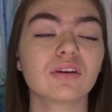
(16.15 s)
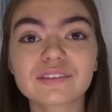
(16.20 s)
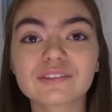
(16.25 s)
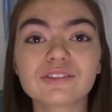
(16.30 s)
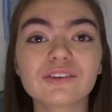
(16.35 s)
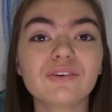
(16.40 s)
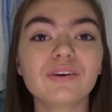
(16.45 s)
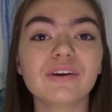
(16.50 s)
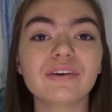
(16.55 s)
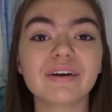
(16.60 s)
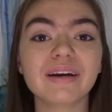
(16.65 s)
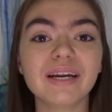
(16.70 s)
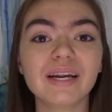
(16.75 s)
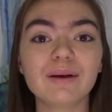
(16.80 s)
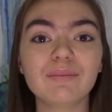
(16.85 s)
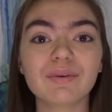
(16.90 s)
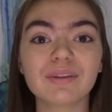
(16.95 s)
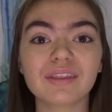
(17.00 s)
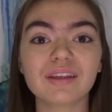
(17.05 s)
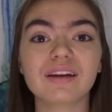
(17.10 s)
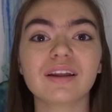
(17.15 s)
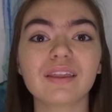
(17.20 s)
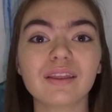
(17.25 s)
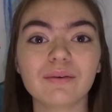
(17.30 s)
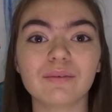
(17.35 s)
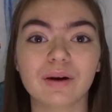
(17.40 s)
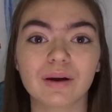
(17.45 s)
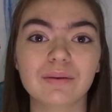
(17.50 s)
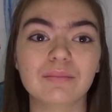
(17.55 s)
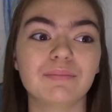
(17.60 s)
So here I am with
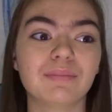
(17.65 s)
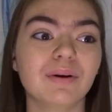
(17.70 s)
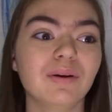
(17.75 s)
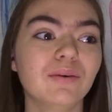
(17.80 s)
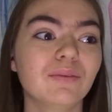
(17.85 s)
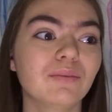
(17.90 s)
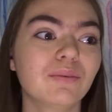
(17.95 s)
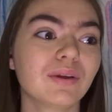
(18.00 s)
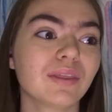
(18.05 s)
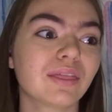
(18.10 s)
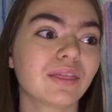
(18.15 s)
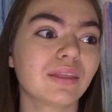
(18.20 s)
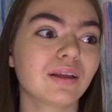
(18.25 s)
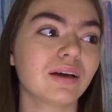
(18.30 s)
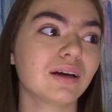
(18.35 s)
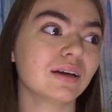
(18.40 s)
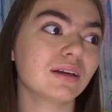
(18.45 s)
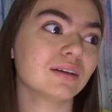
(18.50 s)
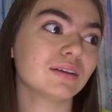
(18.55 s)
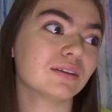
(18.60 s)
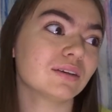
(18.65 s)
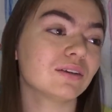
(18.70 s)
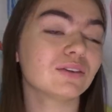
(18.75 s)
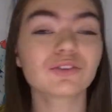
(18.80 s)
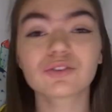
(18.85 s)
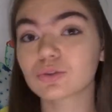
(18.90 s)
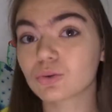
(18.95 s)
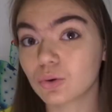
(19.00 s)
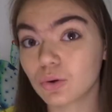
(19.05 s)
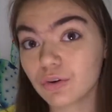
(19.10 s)
another one, but with uh,
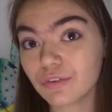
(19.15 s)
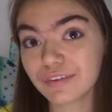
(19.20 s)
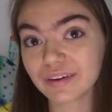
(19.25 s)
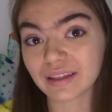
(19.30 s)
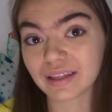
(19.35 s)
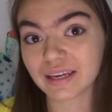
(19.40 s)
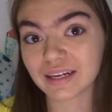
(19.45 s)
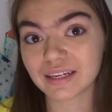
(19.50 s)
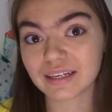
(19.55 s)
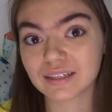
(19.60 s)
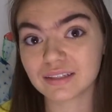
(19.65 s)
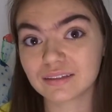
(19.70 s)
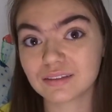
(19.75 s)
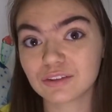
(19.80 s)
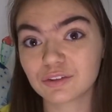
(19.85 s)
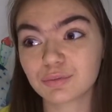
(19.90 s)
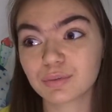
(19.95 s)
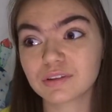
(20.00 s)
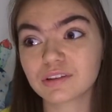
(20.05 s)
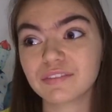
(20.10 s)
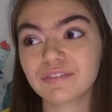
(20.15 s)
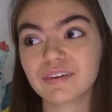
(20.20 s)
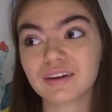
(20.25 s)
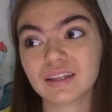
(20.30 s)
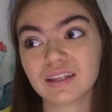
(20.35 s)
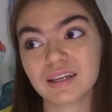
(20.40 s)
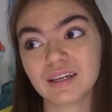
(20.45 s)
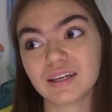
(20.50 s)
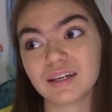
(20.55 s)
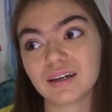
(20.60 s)
school related,
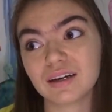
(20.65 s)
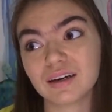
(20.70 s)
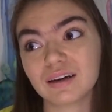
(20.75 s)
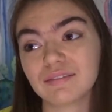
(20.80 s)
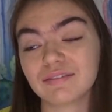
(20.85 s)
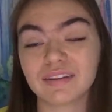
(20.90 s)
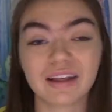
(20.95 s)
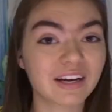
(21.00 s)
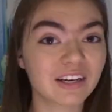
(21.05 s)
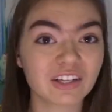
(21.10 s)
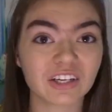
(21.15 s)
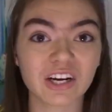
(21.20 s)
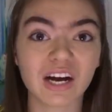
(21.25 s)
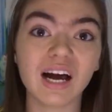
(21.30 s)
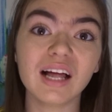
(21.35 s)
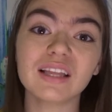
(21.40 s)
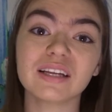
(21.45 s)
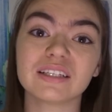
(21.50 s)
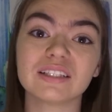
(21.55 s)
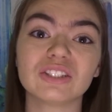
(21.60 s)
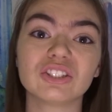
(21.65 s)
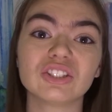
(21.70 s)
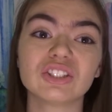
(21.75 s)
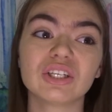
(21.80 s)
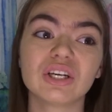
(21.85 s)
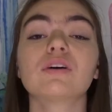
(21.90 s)
specifically Flagler College.